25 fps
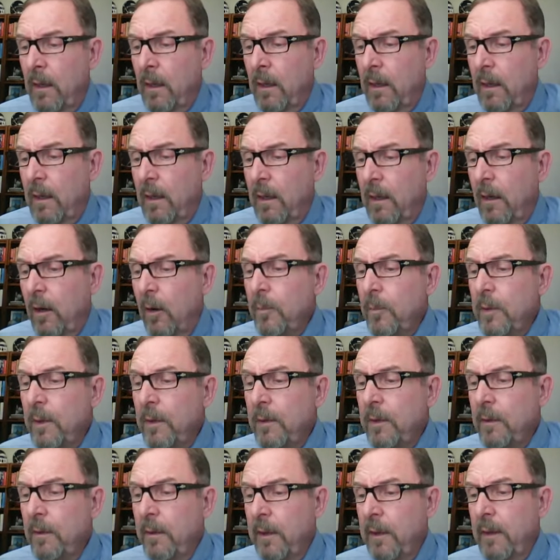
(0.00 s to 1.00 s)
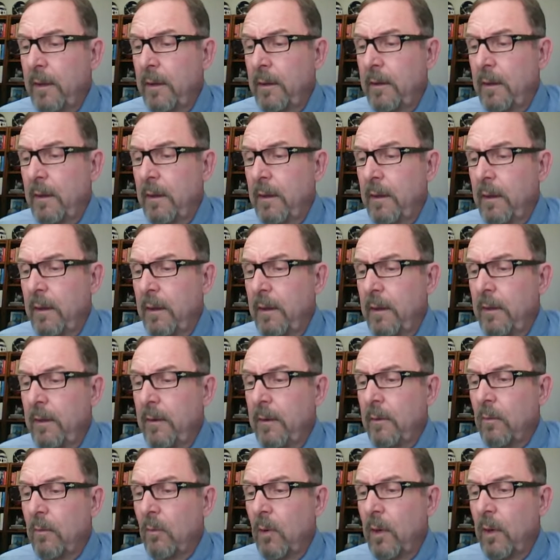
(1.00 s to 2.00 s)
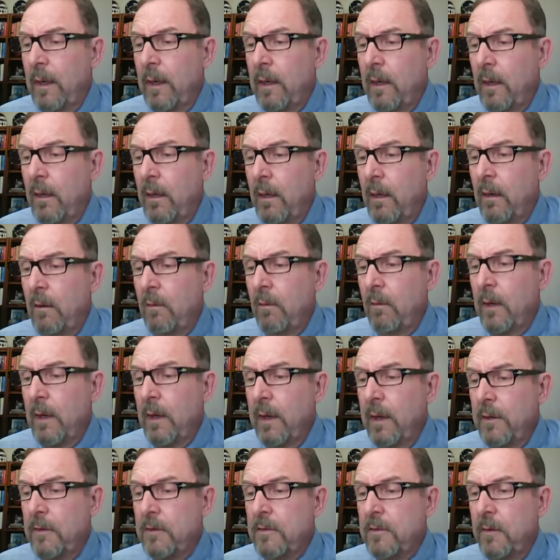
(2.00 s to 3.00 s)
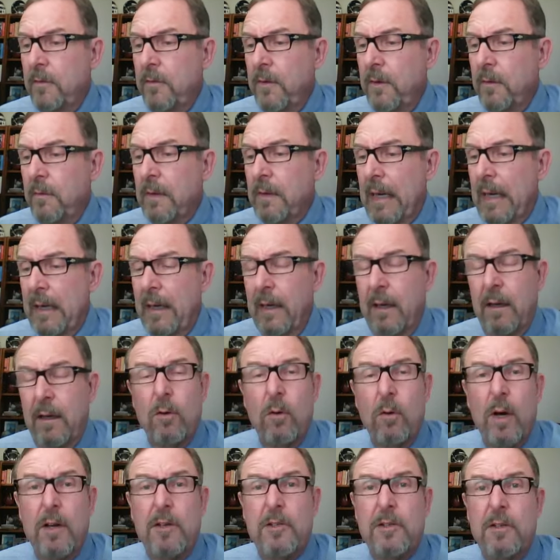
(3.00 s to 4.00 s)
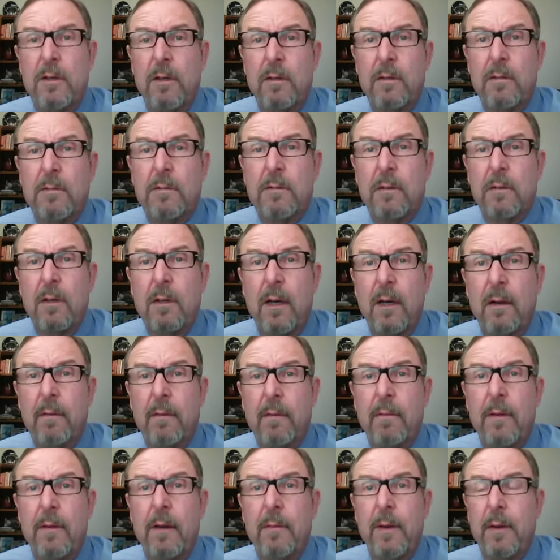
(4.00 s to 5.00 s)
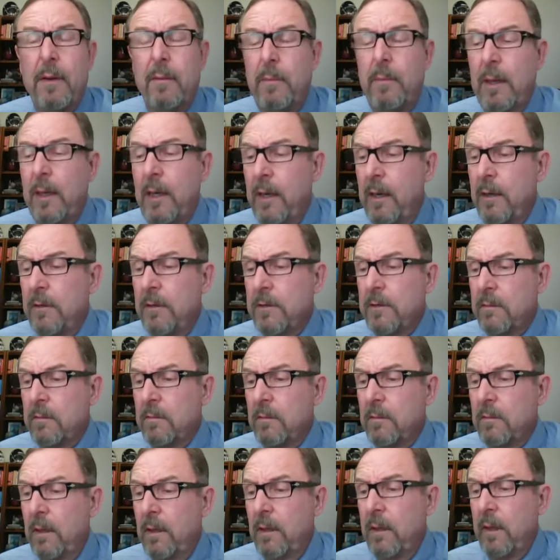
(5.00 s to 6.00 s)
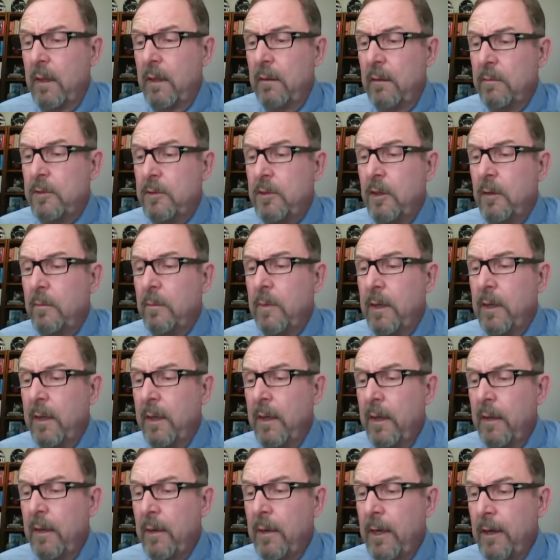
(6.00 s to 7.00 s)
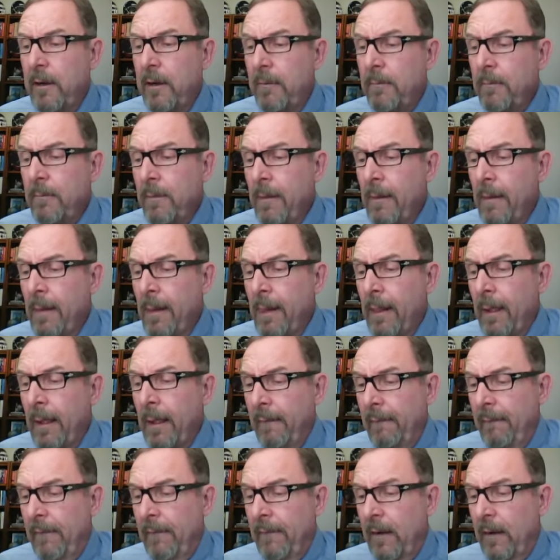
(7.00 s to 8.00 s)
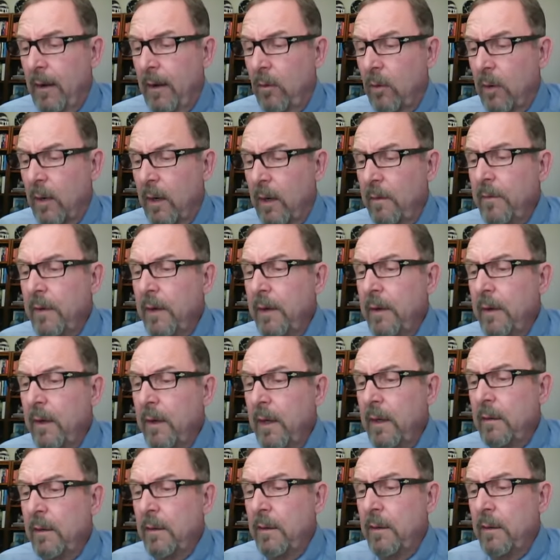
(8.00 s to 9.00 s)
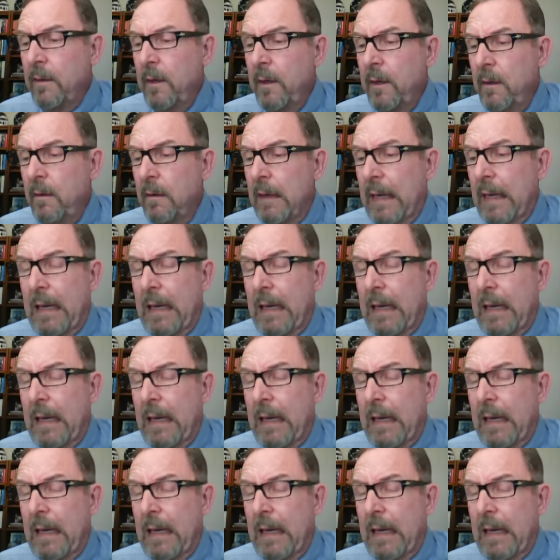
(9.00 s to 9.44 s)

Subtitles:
Hope you're doing well. Always, if you've got any questions, give me a buzz, shoot me an email, whatever you need to do.